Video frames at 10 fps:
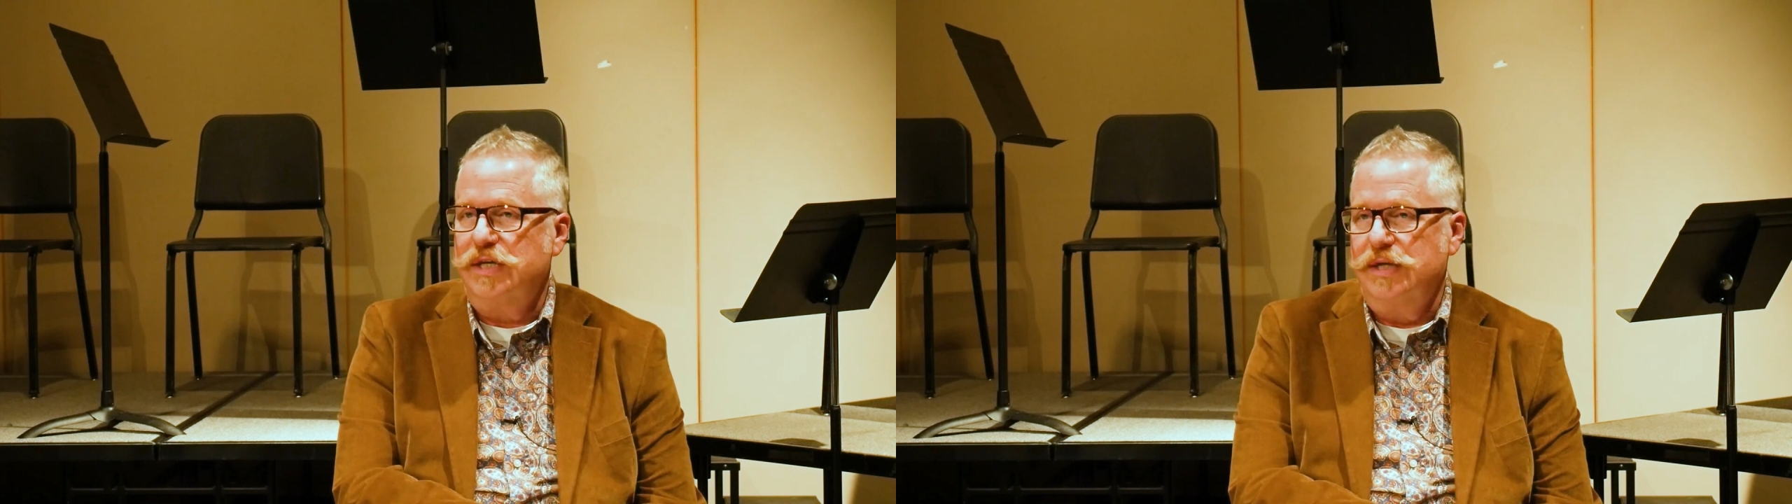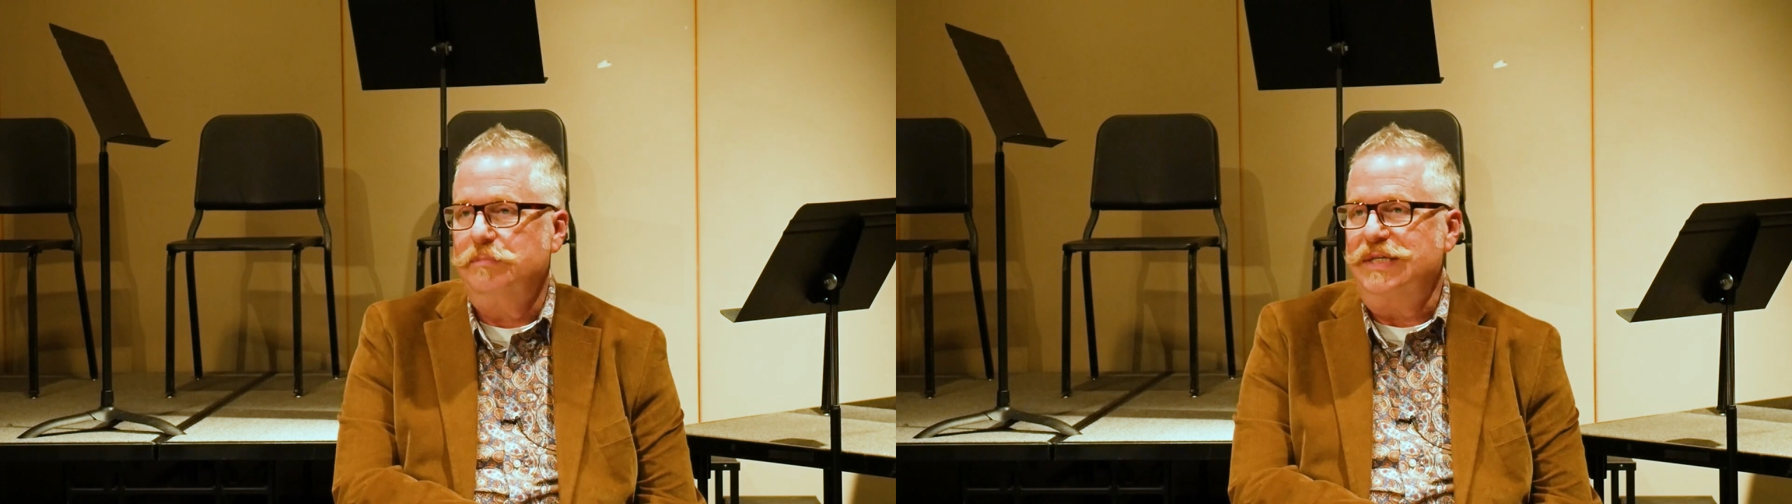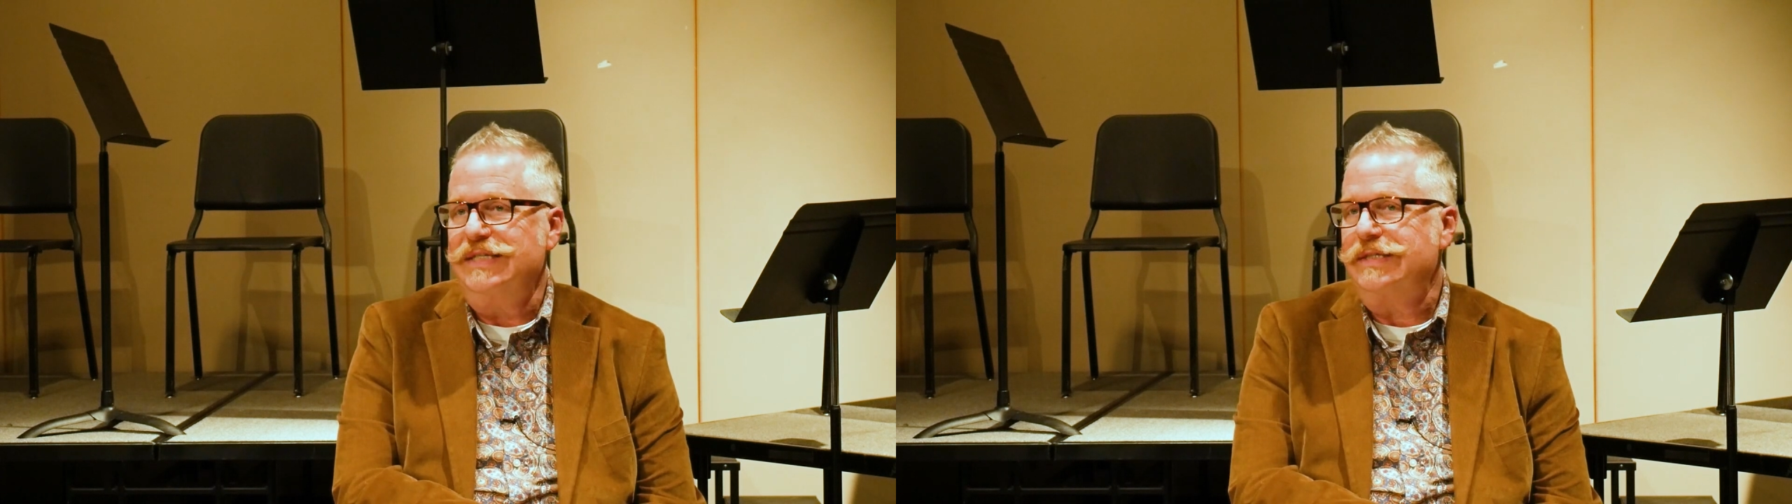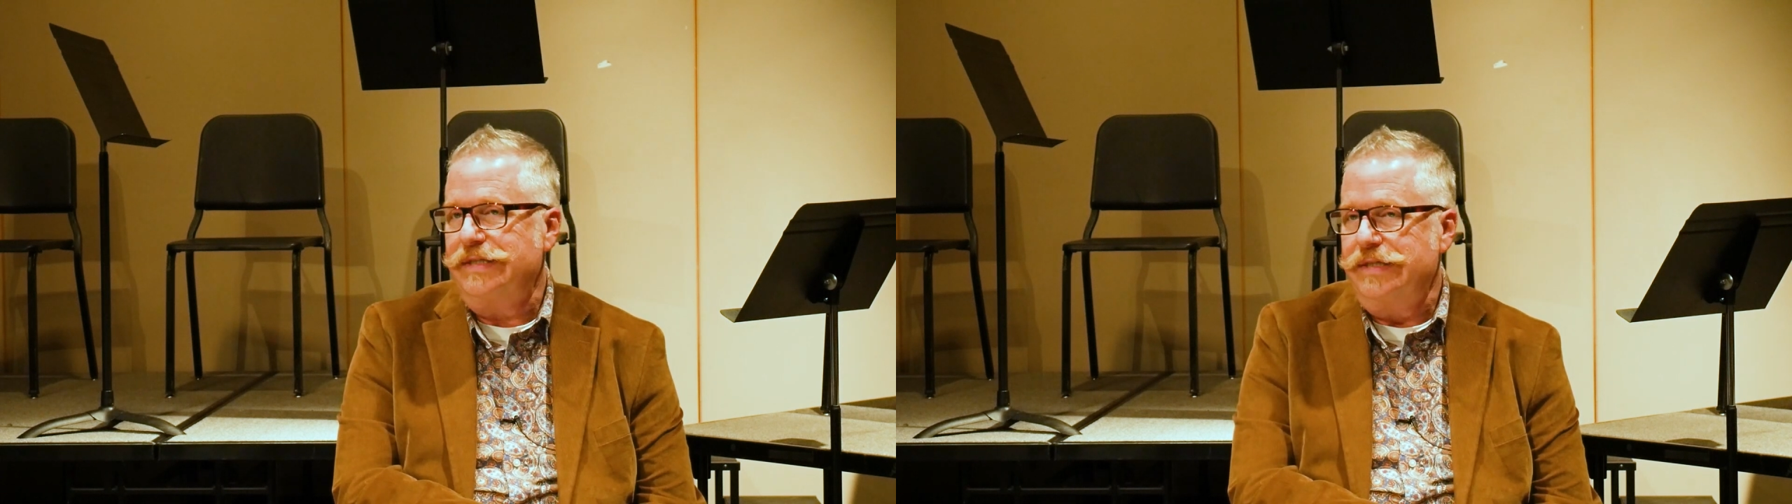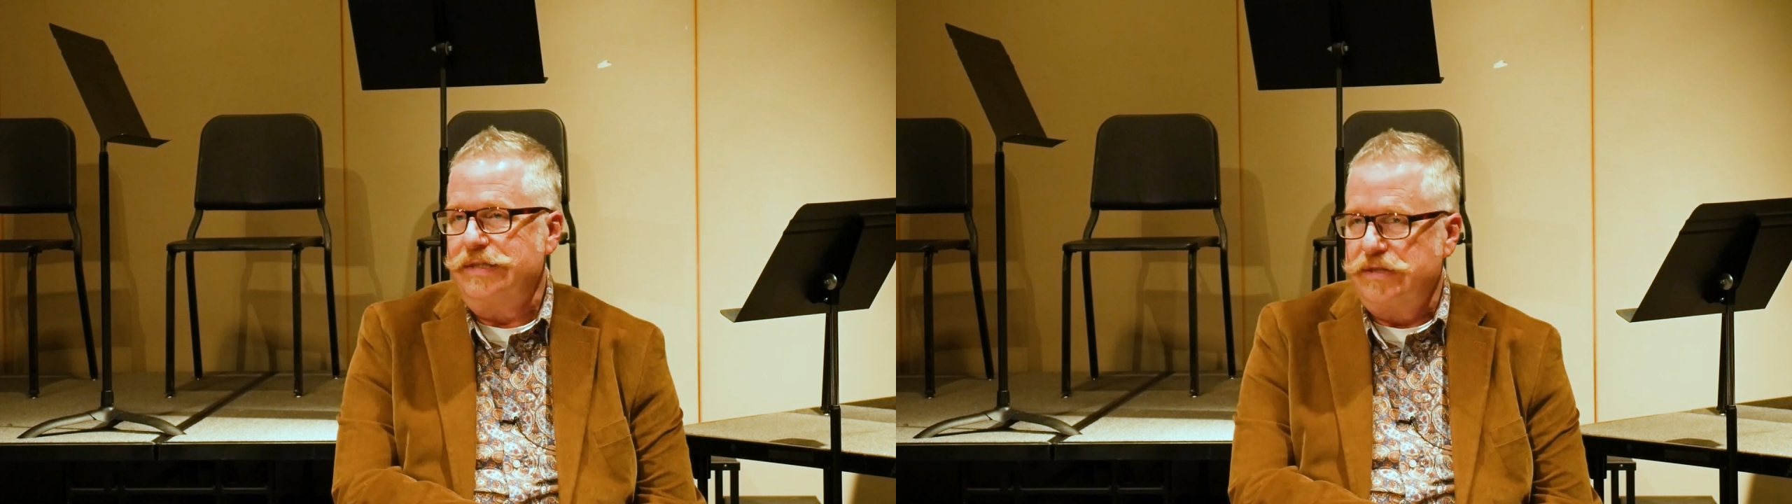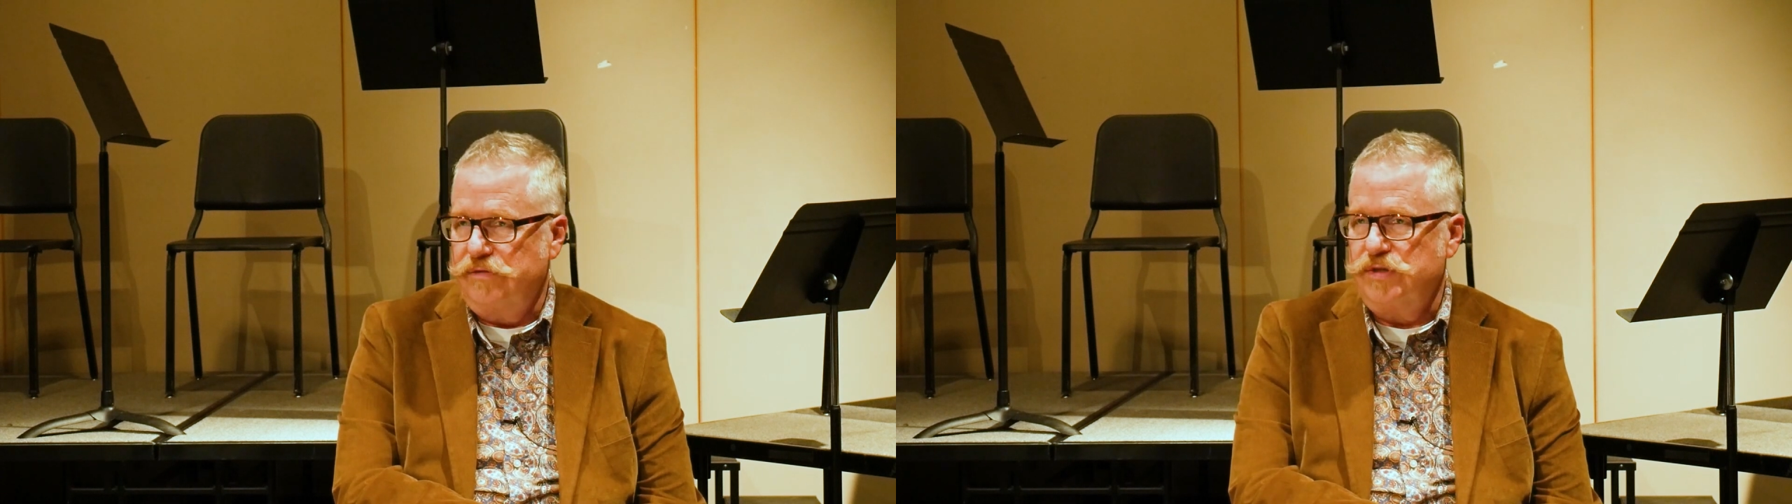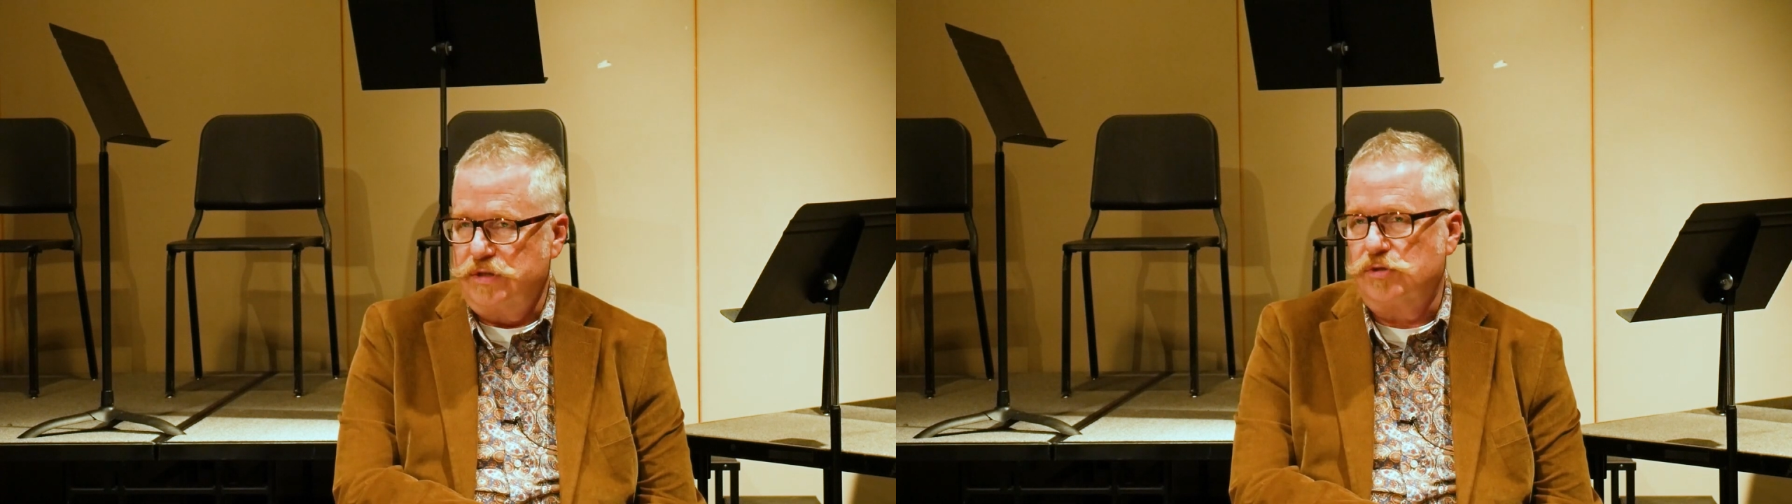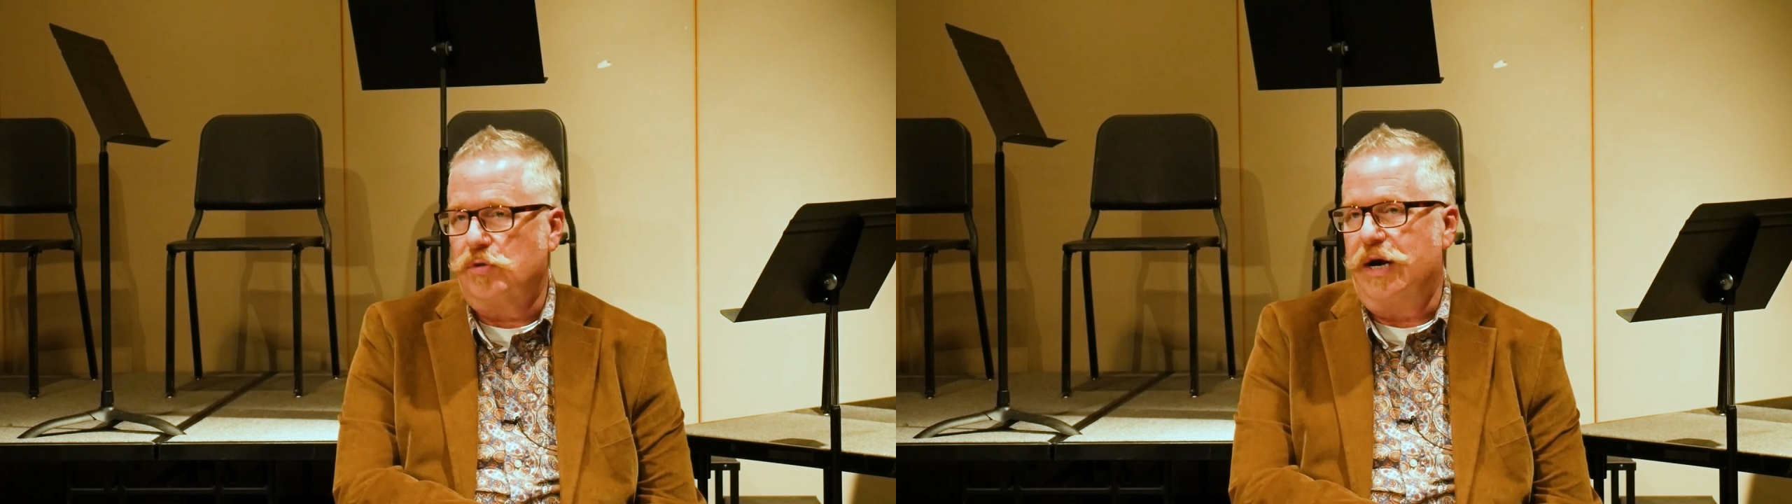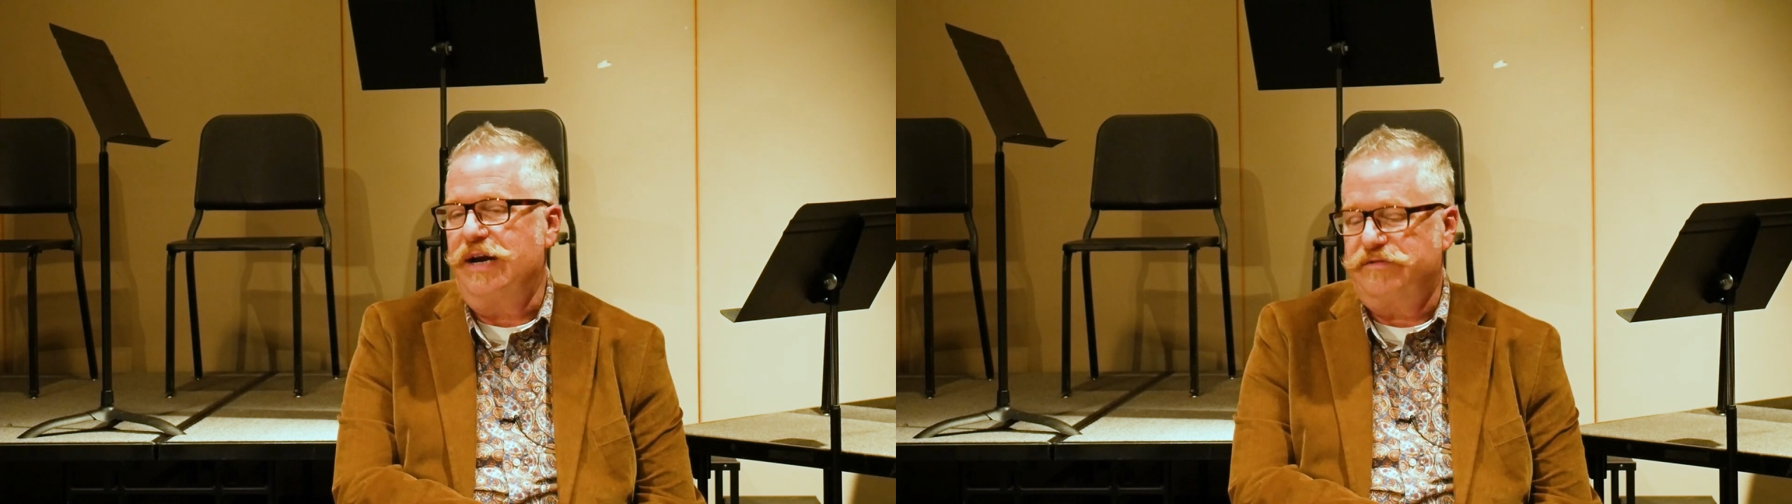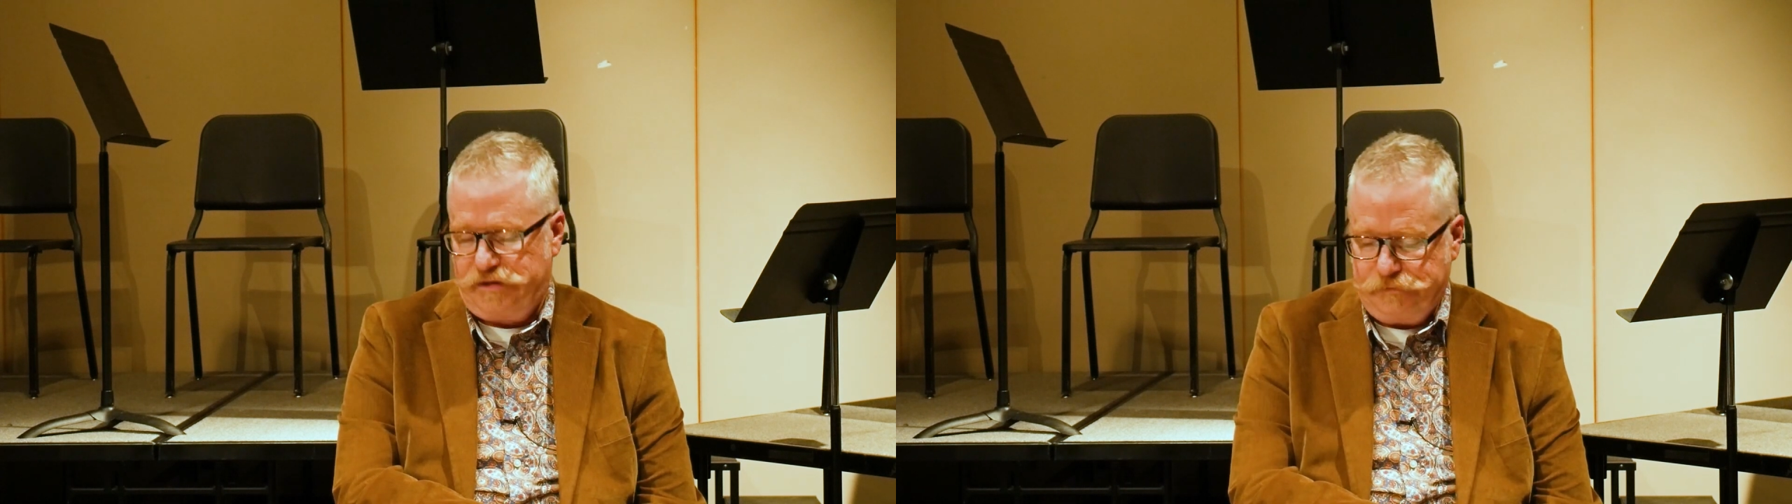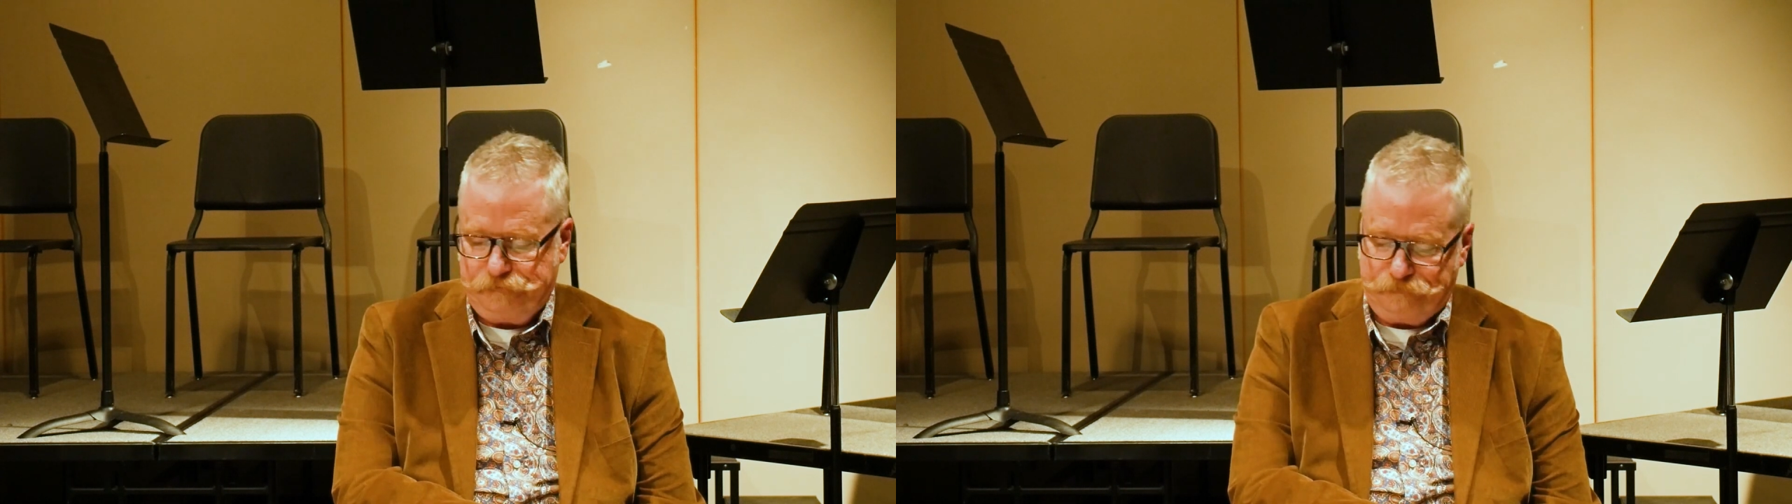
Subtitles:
ABCs of his craft.